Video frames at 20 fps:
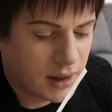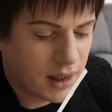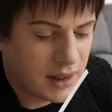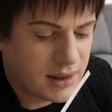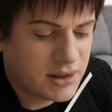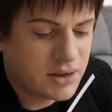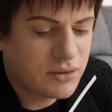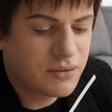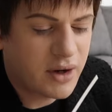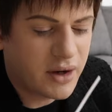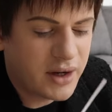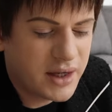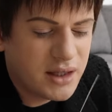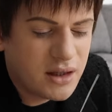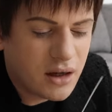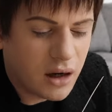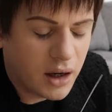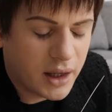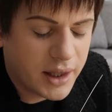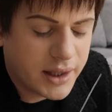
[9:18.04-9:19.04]
It's very
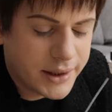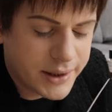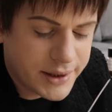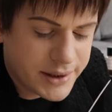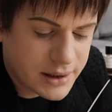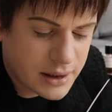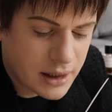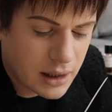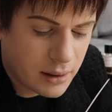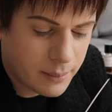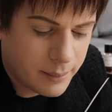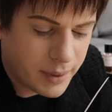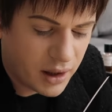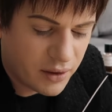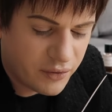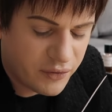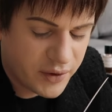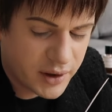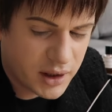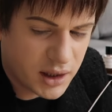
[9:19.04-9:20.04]
nice, but I